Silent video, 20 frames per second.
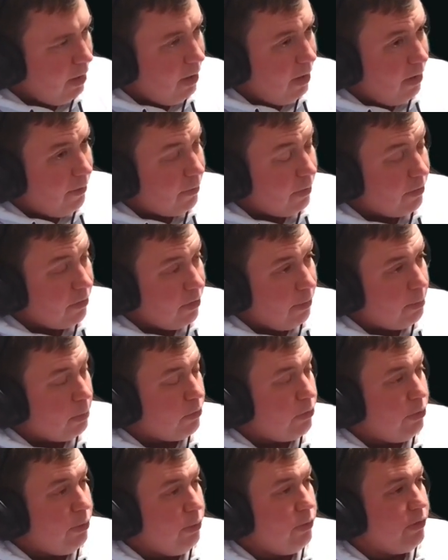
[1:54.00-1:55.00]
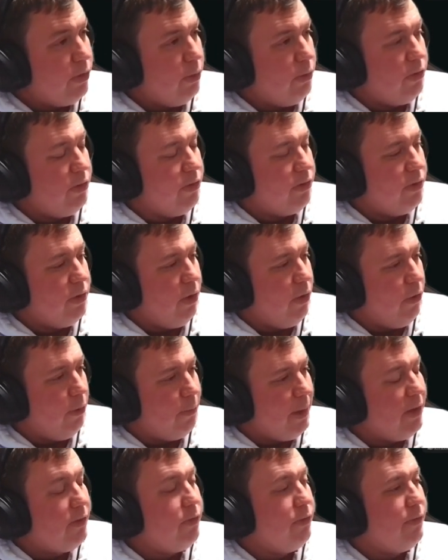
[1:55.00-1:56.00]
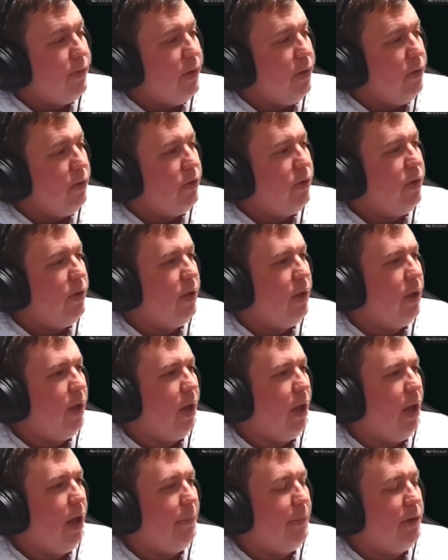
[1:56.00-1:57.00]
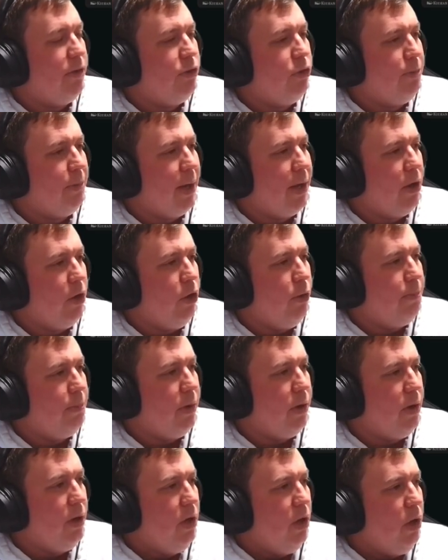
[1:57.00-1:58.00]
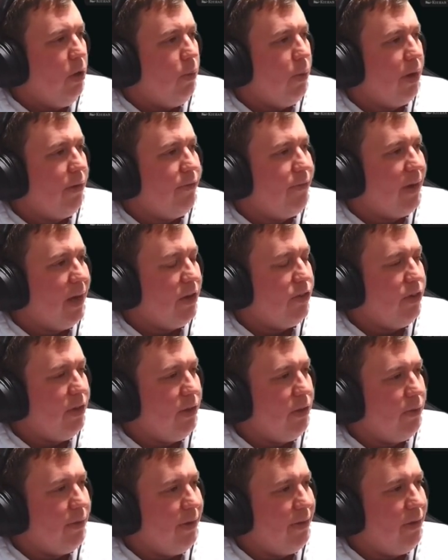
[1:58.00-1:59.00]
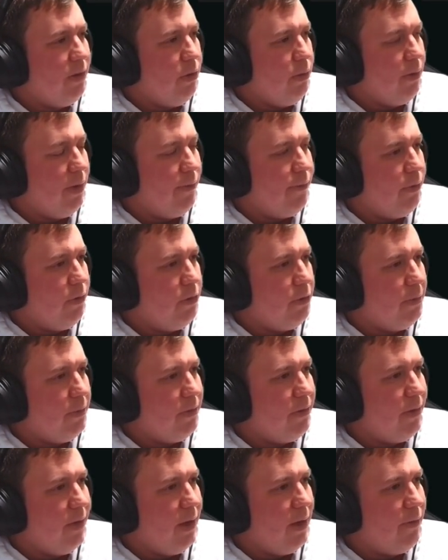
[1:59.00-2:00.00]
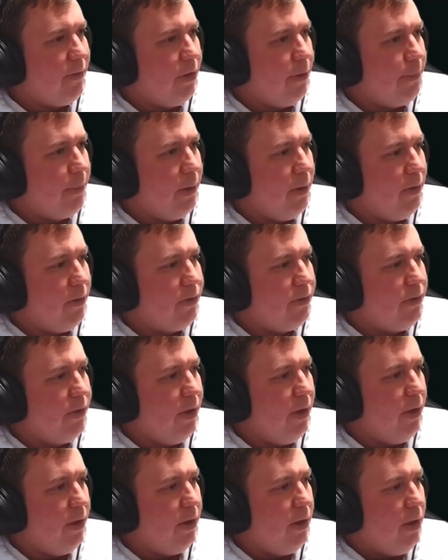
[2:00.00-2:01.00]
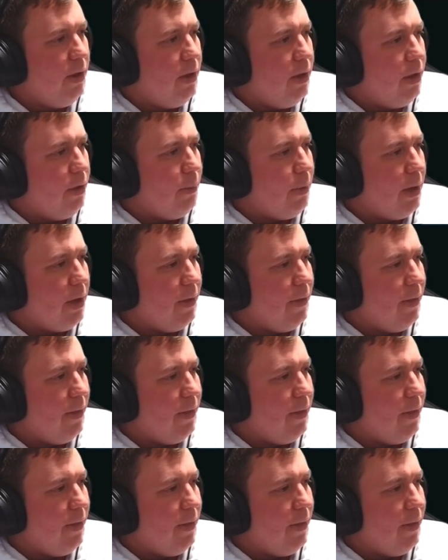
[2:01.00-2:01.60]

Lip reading: for example, 2 soldiers on the battlefield and 2 mana open, we could flash in the Resolute Reinforcements at the end of our opponent's turn. We can